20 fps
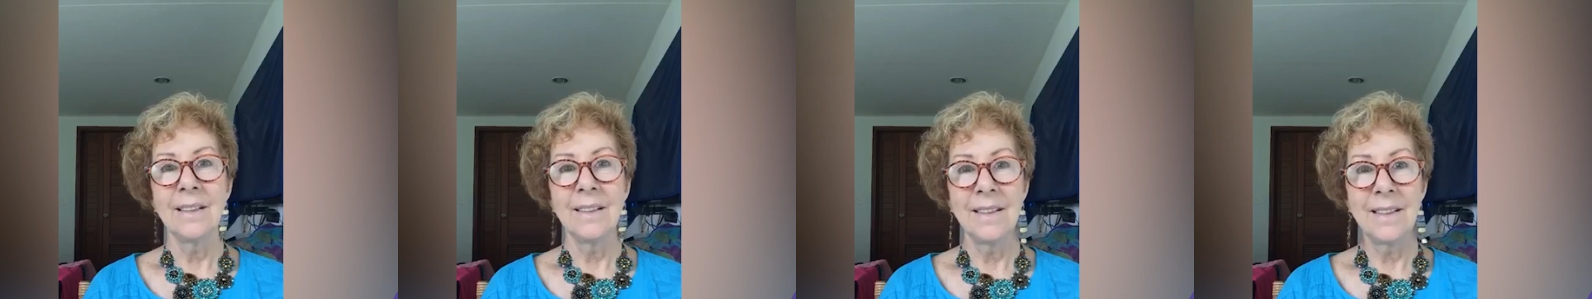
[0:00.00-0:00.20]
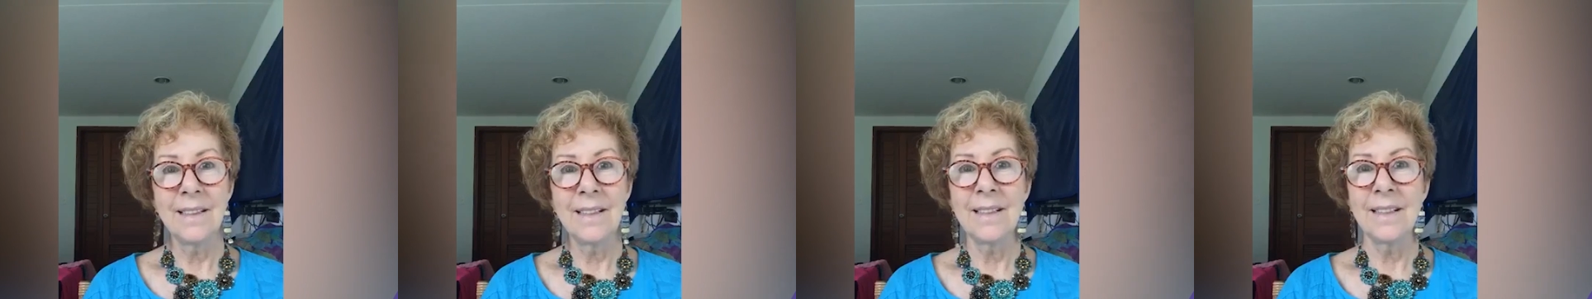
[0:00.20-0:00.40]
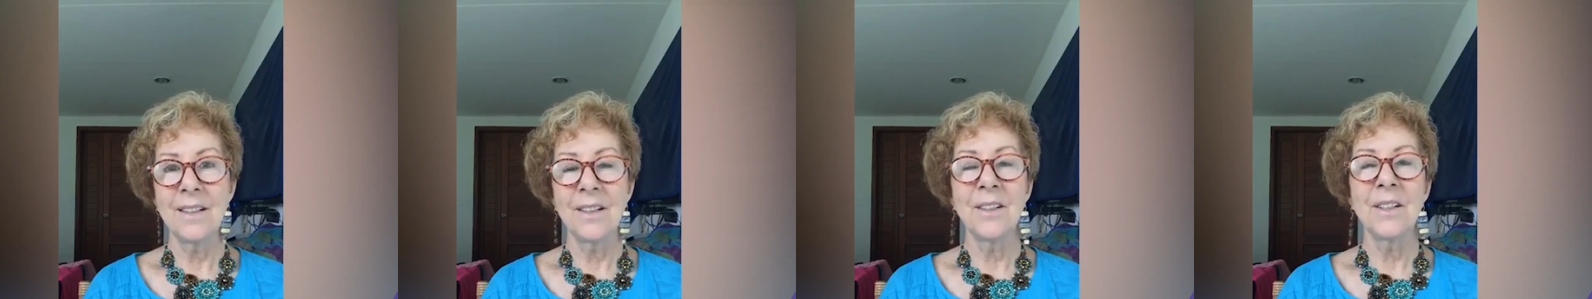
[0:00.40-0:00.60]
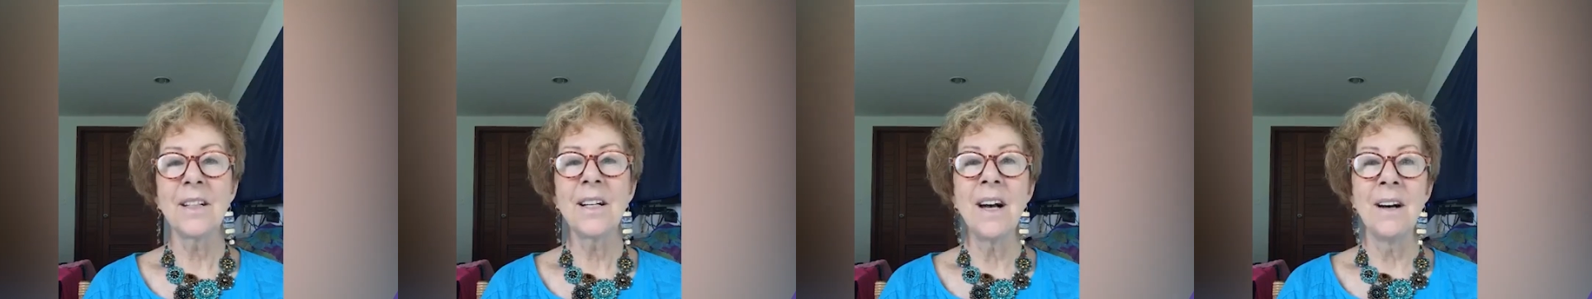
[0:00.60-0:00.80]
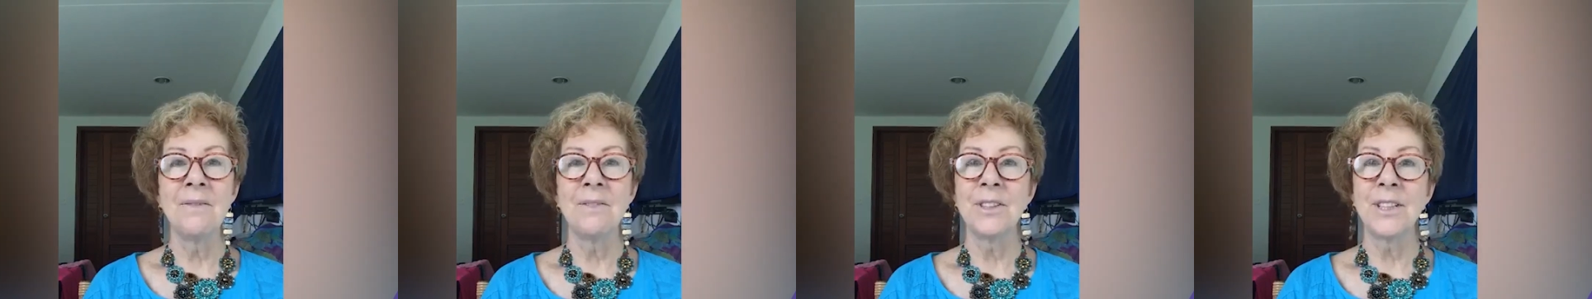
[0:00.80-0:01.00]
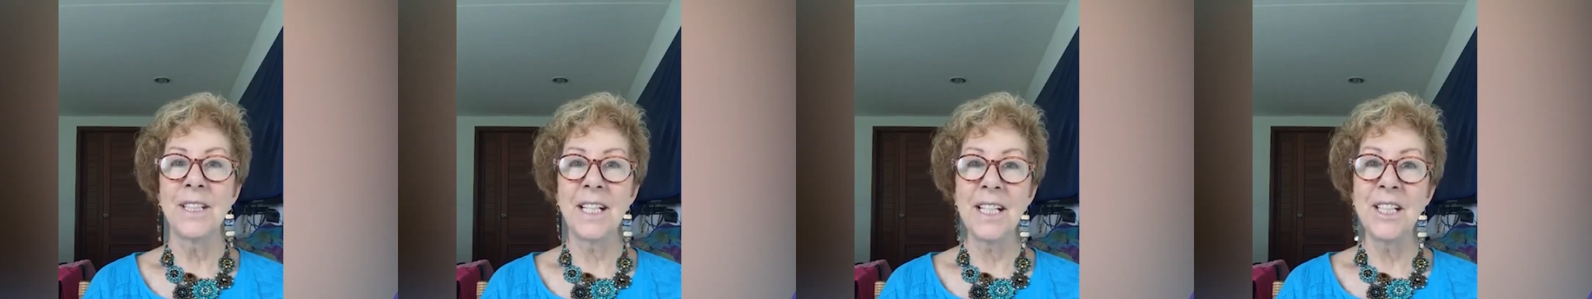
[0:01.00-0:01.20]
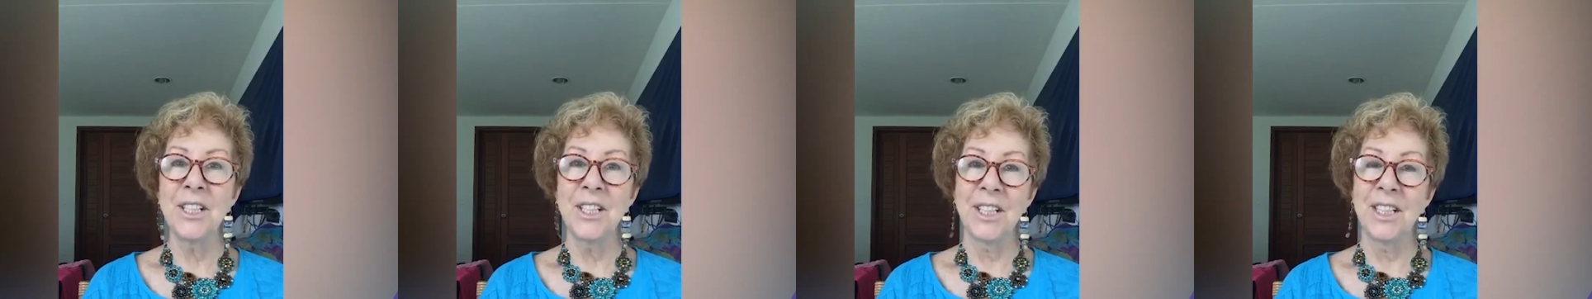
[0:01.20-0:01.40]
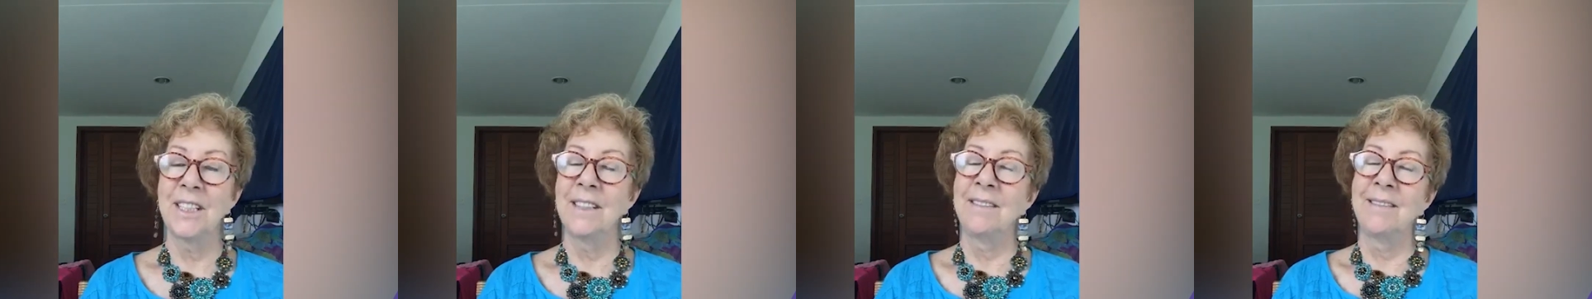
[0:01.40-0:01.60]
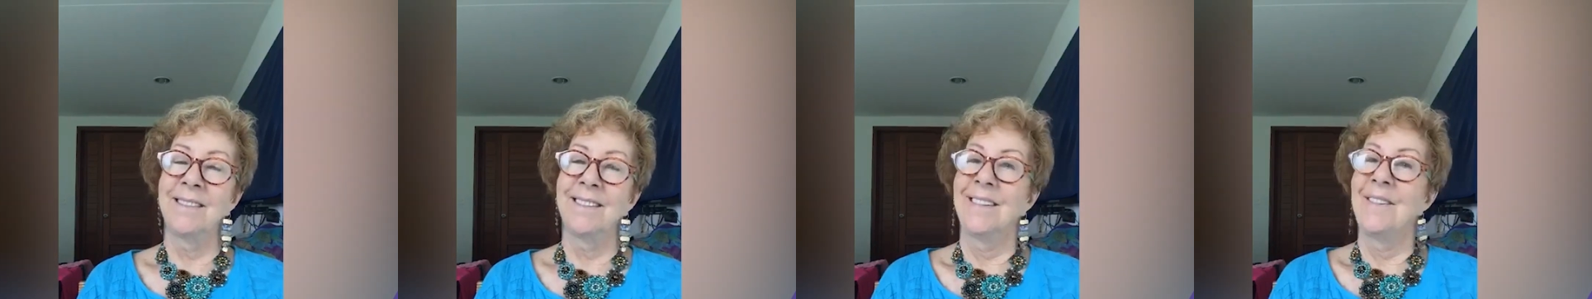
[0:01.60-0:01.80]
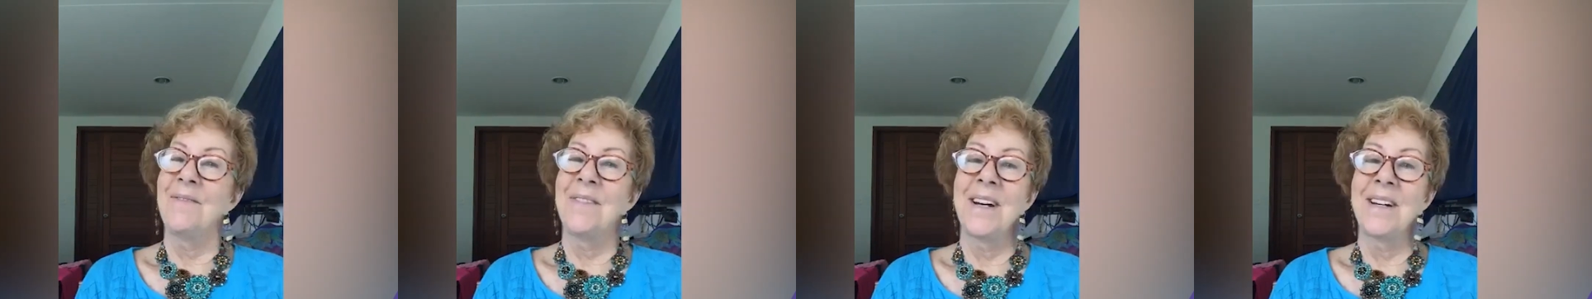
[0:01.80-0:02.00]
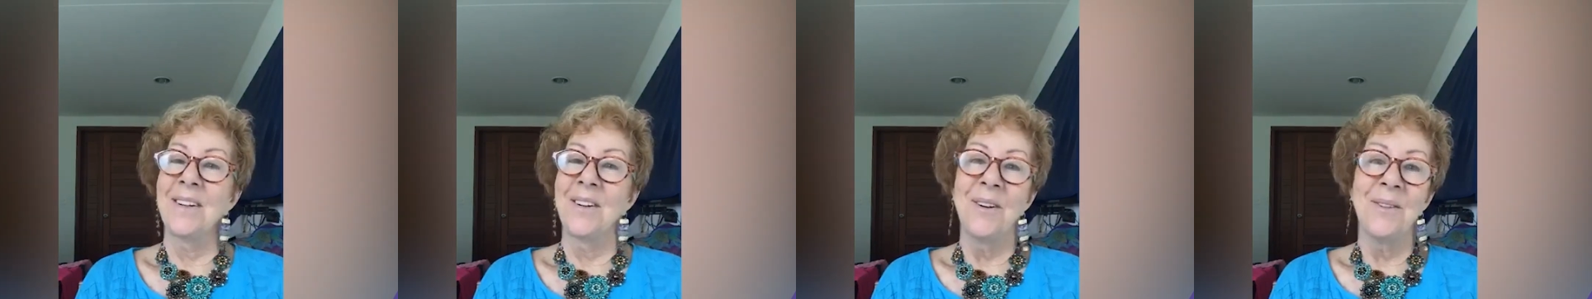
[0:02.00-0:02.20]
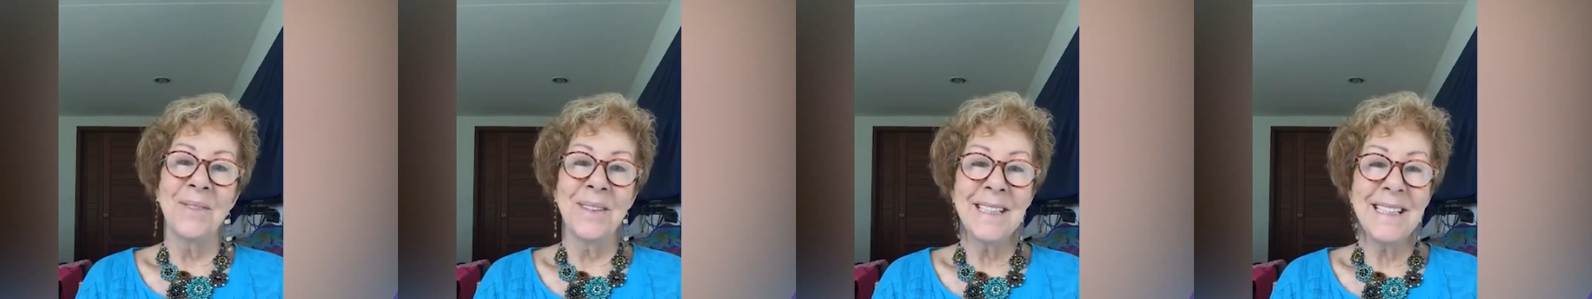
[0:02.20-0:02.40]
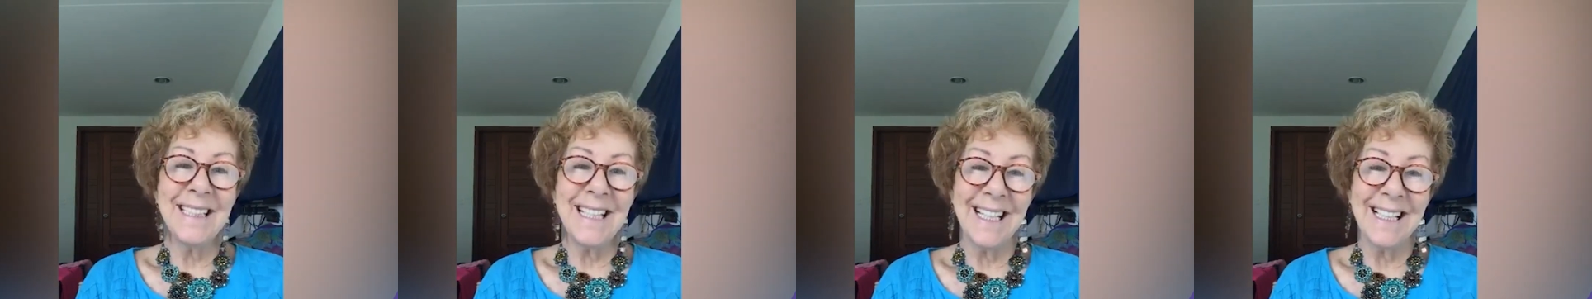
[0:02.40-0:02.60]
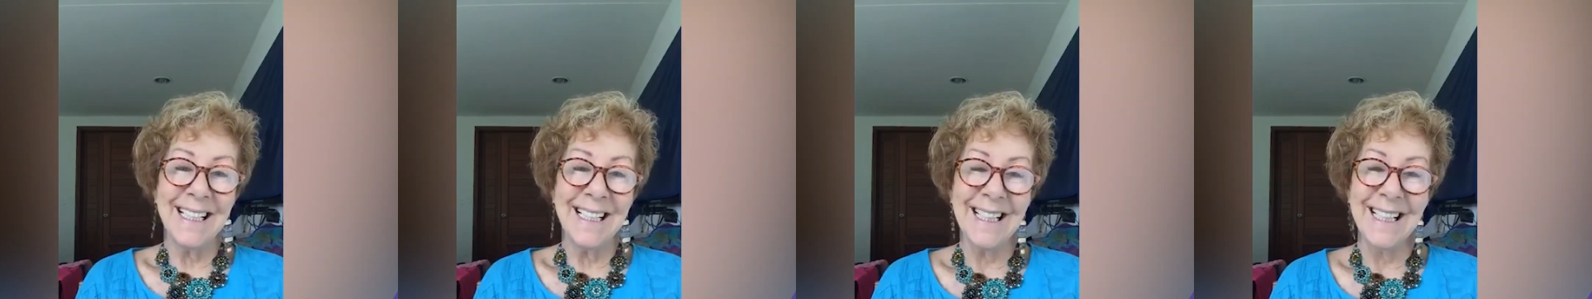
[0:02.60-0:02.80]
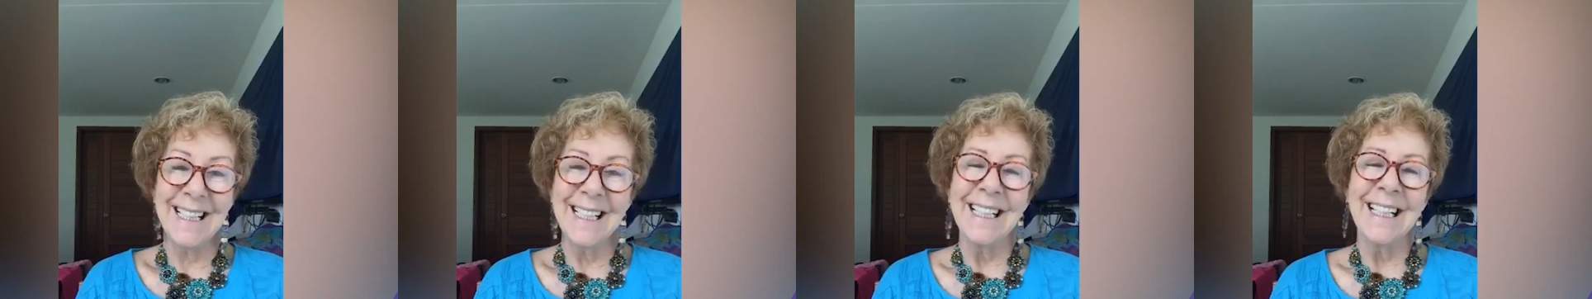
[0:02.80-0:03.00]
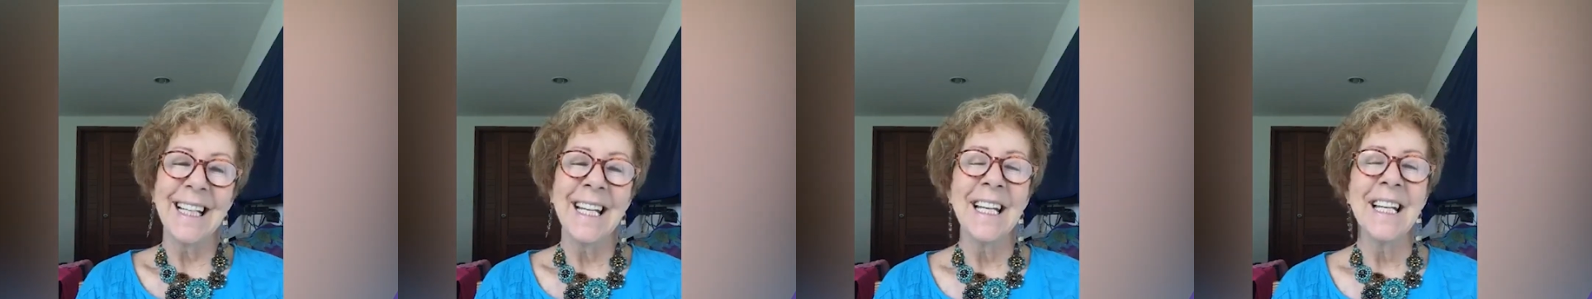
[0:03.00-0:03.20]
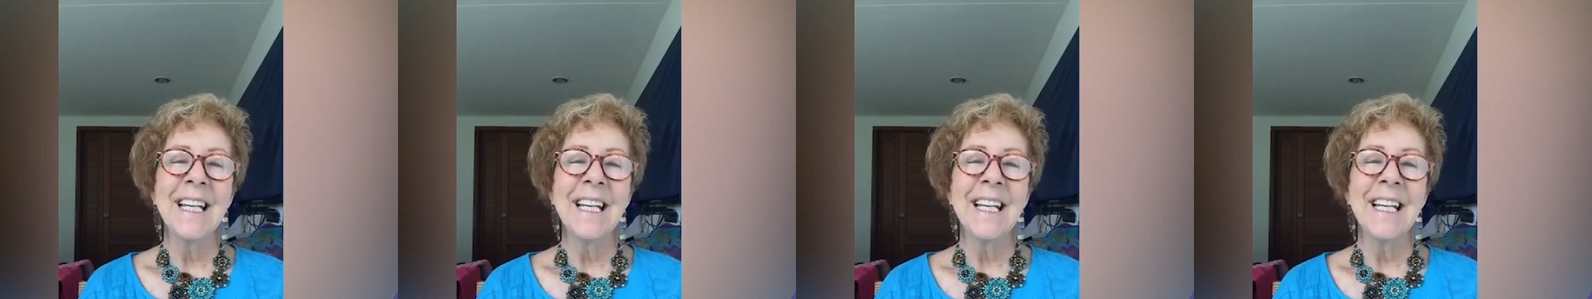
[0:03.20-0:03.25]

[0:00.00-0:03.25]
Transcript: just start a conversation about almost anything,